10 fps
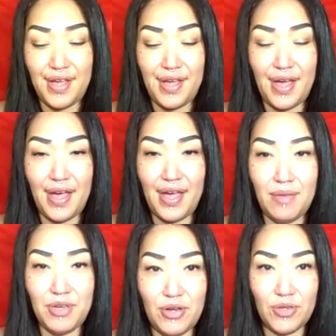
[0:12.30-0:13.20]
I'm
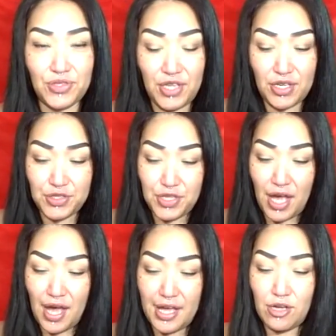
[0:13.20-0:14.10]
your hostess.
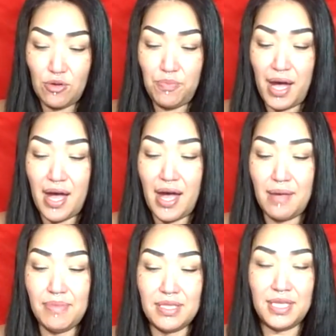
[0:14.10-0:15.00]
I go by
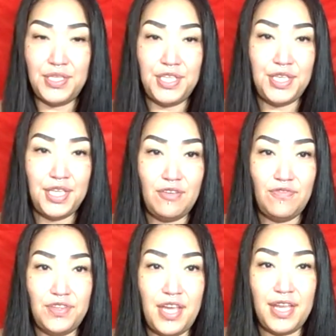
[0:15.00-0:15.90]
Melinda
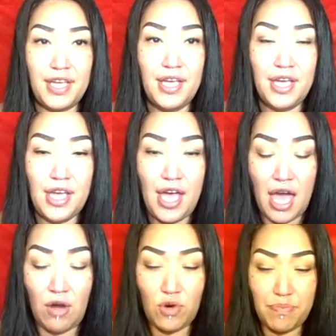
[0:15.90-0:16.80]
NailFanatic,
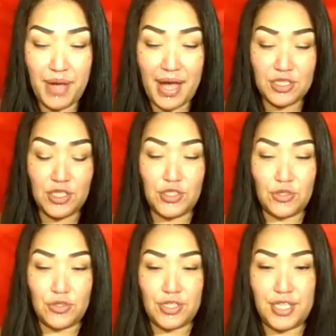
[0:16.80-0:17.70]
and we're back to do
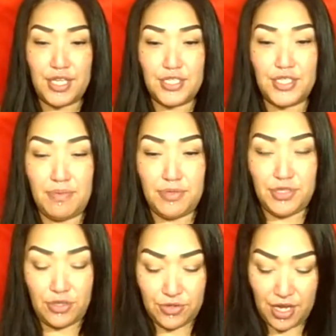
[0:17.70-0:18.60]
the latest
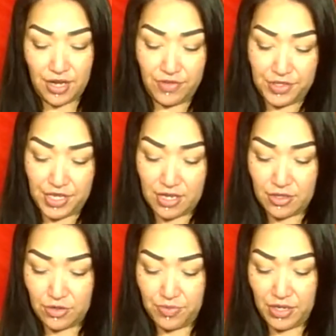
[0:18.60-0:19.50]
episode of the
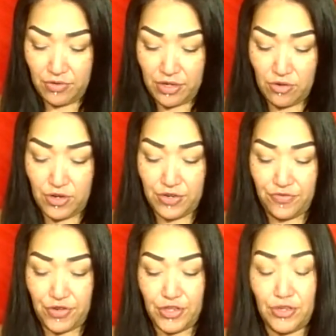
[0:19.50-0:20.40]
download being recorded
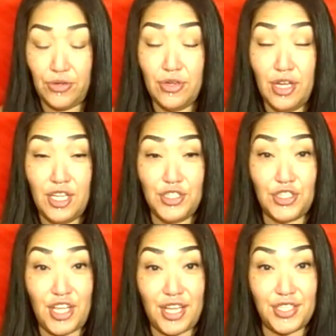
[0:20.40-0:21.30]
for you,
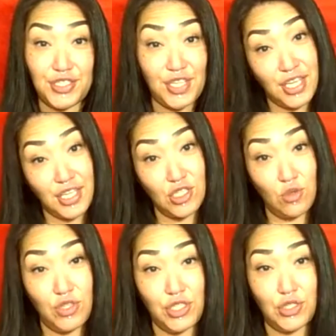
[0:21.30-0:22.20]
July the 2nd,
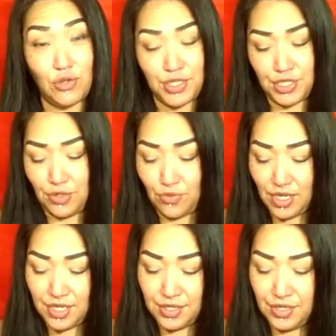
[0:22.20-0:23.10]

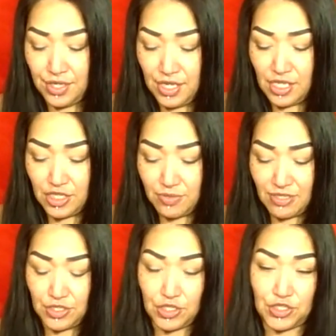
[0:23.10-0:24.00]
2021. This
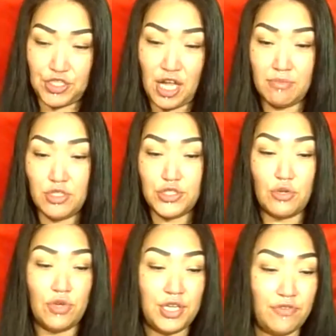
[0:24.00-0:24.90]
message is timeless, so
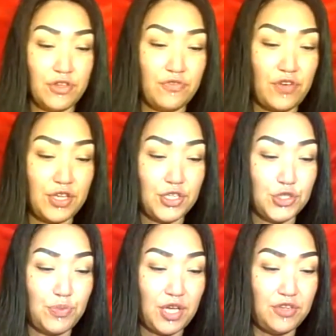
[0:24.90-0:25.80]
whenever you find it, it's
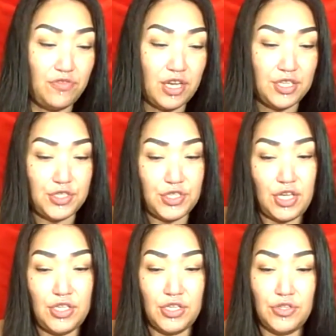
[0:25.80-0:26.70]
by divine design
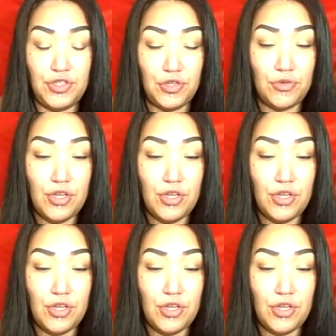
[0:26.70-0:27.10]
that you do.